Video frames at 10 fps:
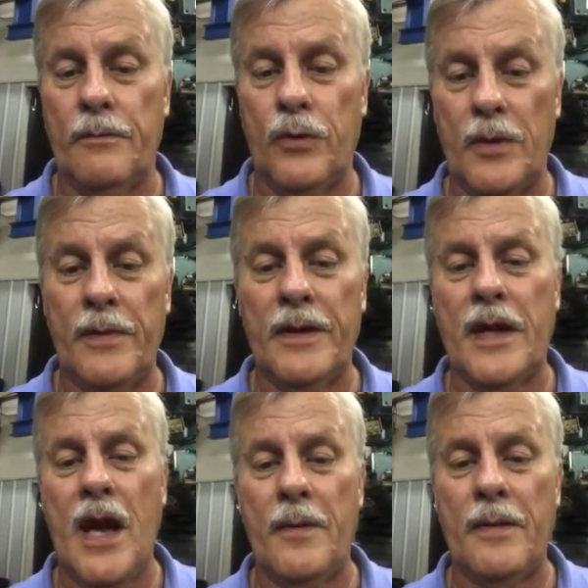put them in the
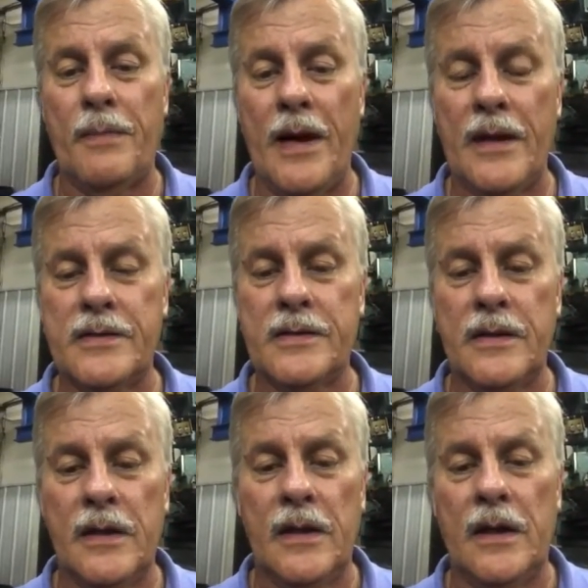comment box,
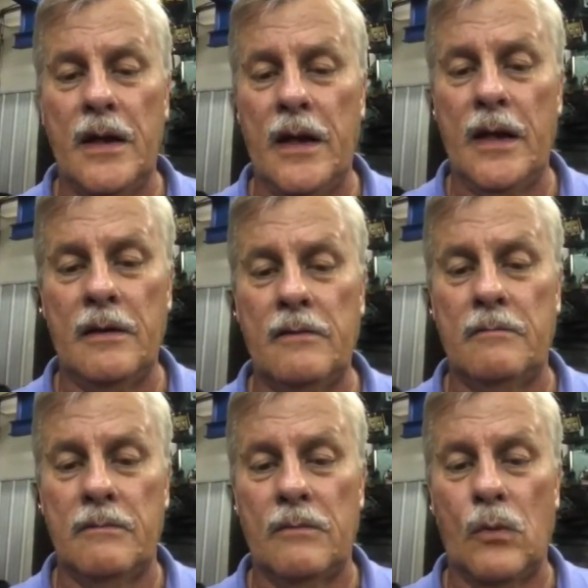and
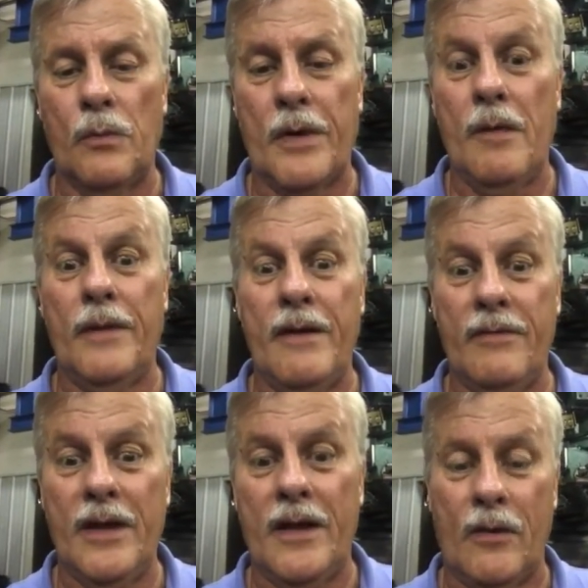we'll probably have
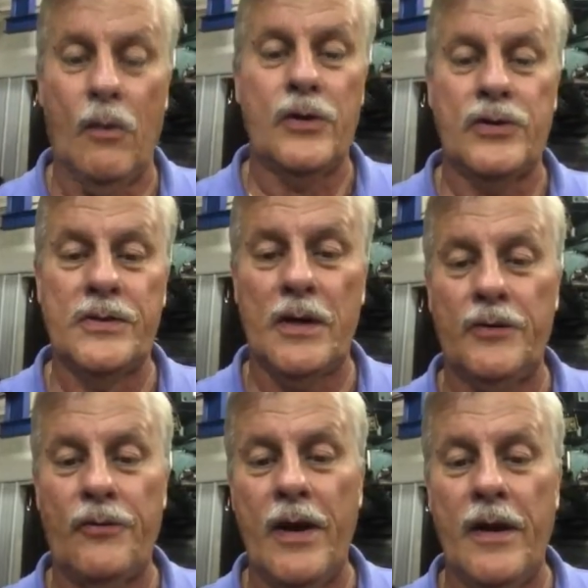a lot of questions.
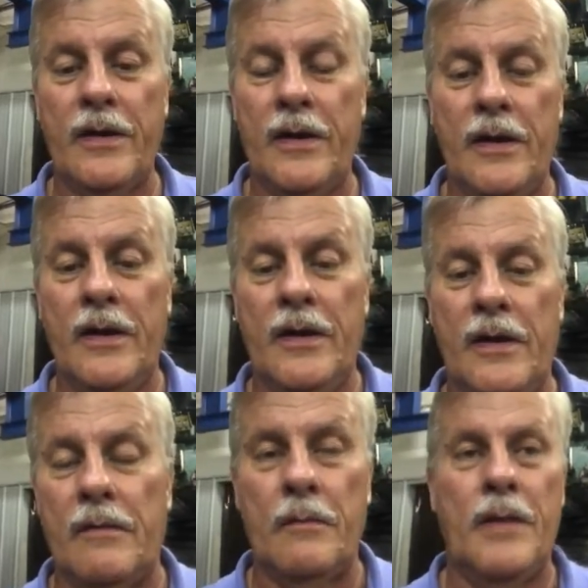I'll try to
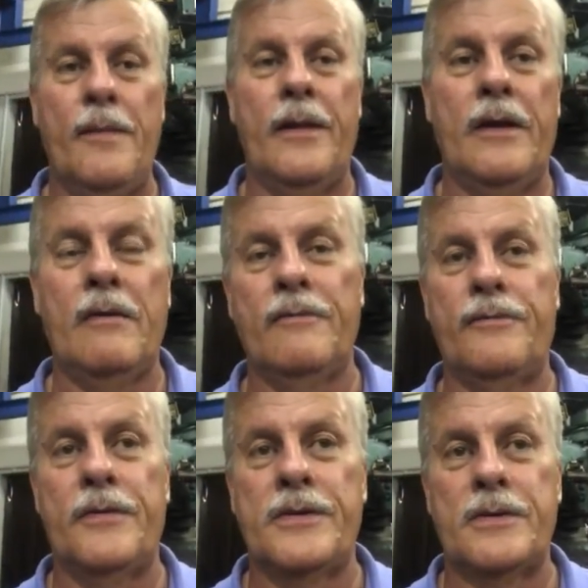maybe
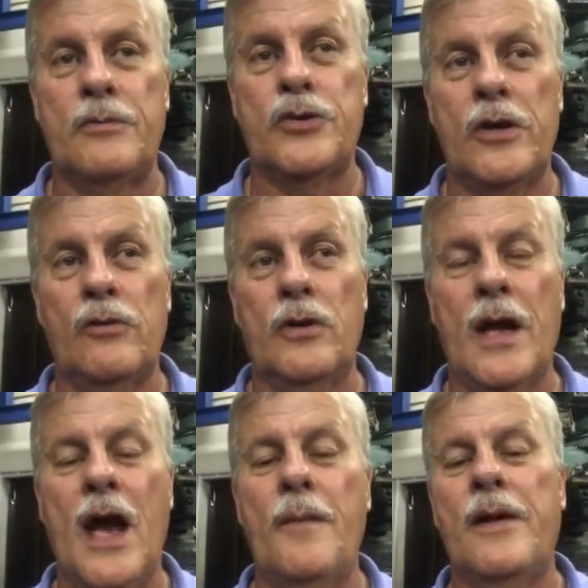give some general
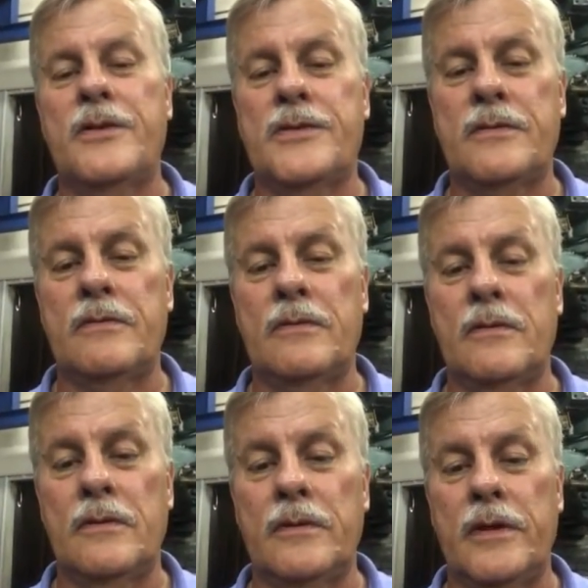comments
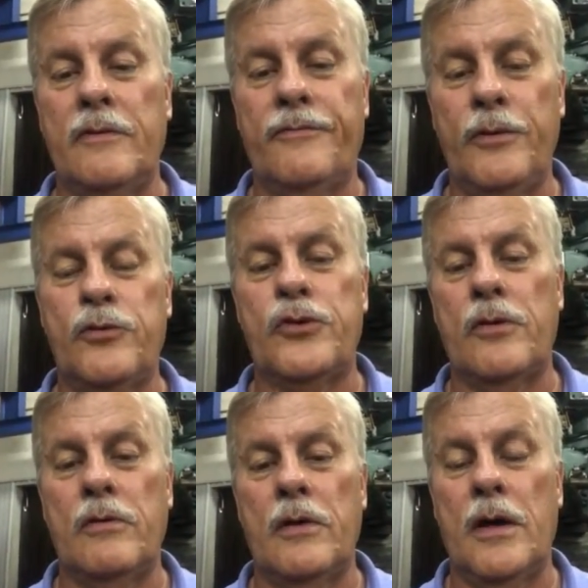in
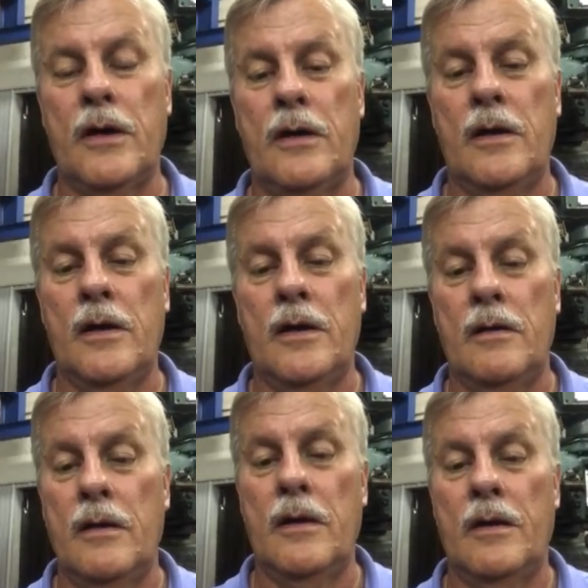future
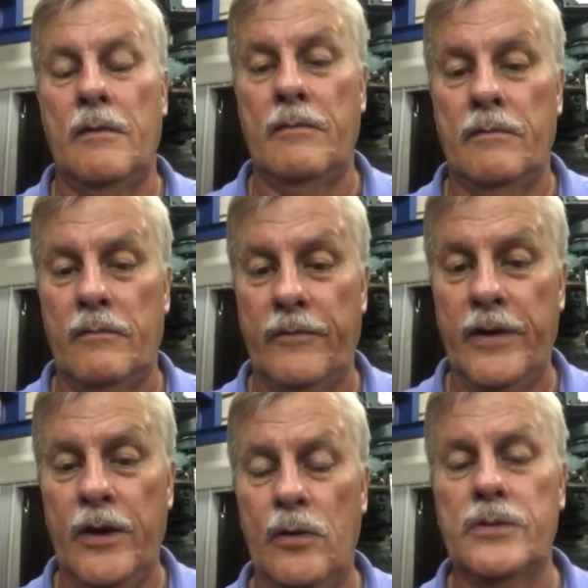
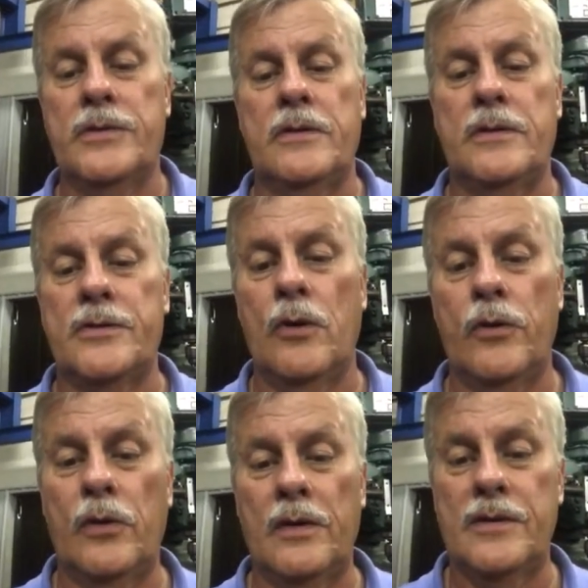videos, so
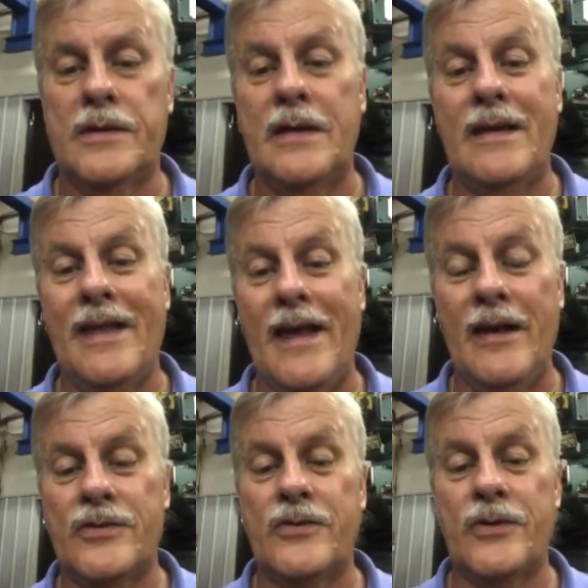you can see the
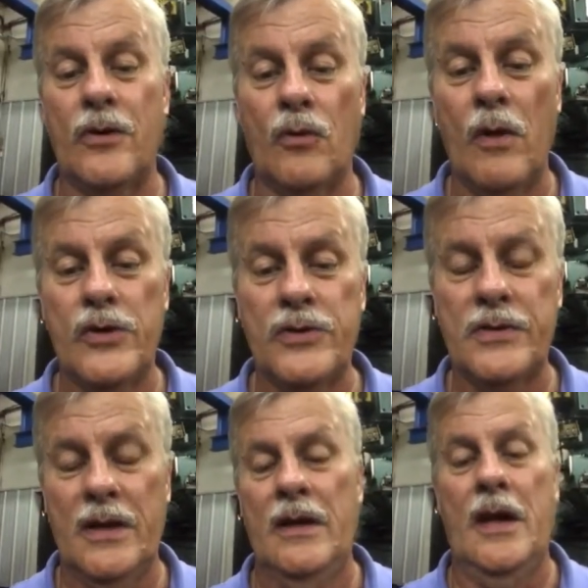answers to your
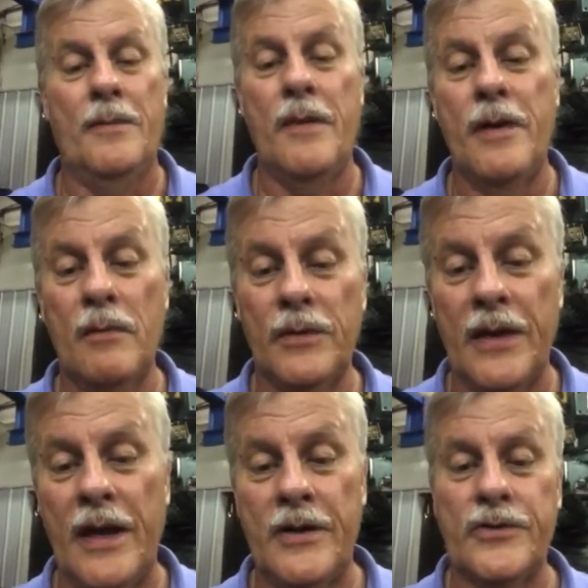questions. I may be able to
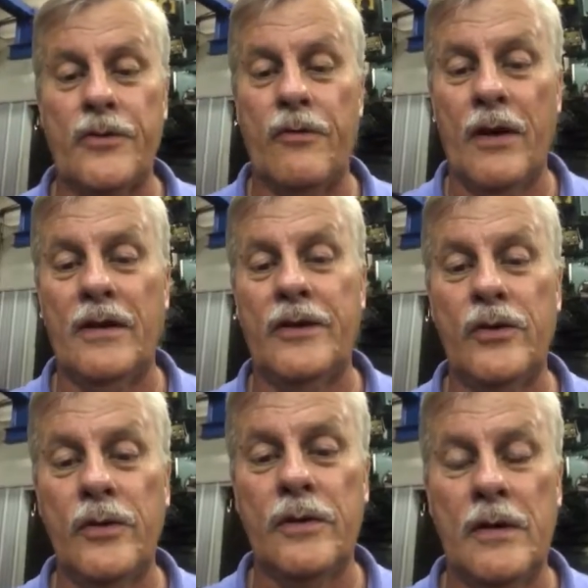answer directly
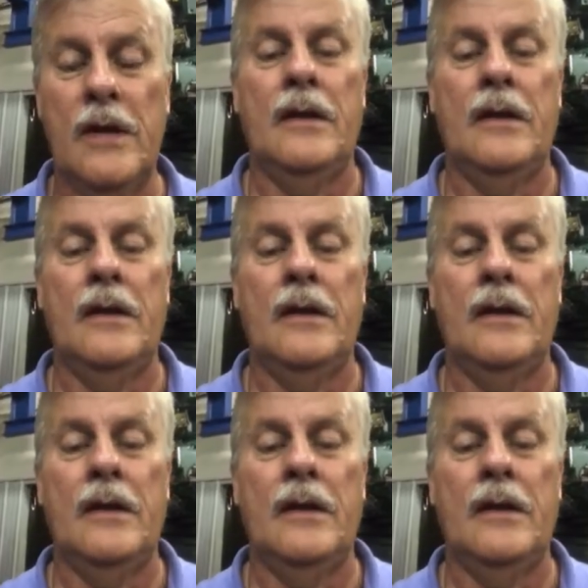to you.